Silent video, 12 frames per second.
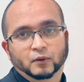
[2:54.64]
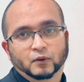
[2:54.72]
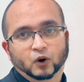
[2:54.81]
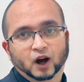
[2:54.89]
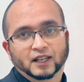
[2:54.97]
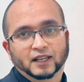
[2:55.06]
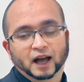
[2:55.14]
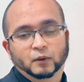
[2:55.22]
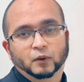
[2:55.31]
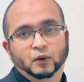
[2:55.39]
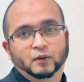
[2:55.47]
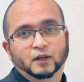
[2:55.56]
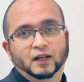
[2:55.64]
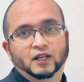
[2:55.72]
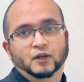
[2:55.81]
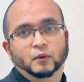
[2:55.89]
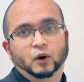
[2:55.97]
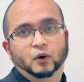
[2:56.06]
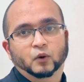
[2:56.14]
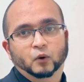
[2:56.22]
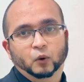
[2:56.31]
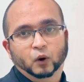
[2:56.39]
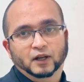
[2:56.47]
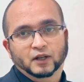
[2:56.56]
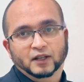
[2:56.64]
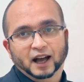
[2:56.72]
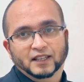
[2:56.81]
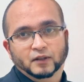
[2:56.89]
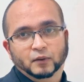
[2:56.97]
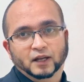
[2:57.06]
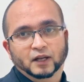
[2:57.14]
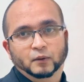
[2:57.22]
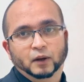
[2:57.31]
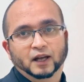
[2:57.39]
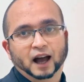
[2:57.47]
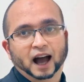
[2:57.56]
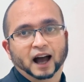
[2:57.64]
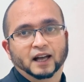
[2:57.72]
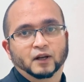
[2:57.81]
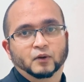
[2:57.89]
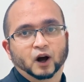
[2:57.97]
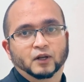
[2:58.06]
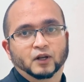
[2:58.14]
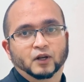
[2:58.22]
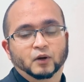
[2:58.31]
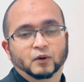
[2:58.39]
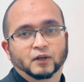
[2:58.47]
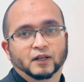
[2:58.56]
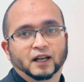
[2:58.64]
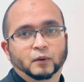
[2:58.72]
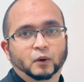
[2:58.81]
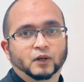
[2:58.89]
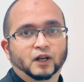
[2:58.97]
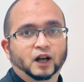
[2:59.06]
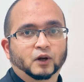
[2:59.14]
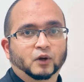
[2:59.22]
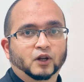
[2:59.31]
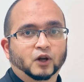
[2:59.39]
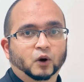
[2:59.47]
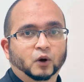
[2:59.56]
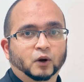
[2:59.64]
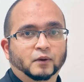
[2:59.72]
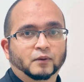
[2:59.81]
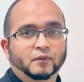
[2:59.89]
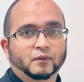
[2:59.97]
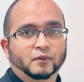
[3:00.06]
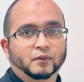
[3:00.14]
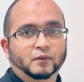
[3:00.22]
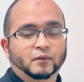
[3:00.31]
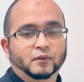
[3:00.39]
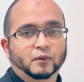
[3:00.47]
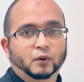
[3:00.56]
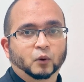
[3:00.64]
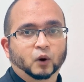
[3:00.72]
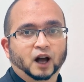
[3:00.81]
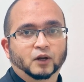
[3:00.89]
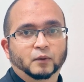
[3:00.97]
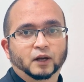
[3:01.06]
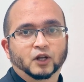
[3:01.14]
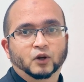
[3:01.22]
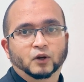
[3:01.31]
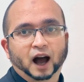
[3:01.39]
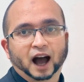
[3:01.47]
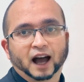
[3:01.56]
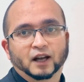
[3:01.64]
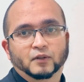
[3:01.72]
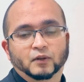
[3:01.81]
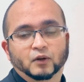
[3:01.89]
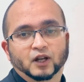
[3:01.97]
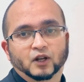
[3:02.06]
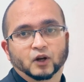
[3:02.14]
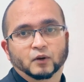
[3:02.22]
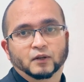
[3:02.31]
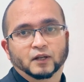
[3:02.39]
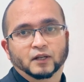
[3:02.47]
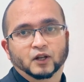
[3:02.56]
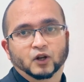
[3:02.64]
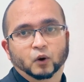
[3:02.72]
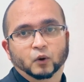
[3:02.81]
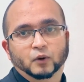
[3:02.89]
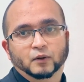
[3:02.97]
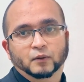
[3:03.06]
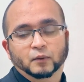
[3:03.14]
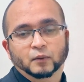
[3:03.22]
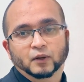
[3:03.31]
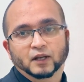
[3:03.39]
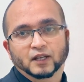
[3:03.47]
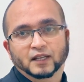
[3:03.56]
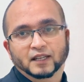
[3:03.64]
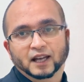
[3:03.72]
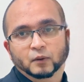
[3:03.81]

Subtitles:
For example, suppose we want to estimate the mean height of all students in a particular school. We could measure the height of every student in the school, but this is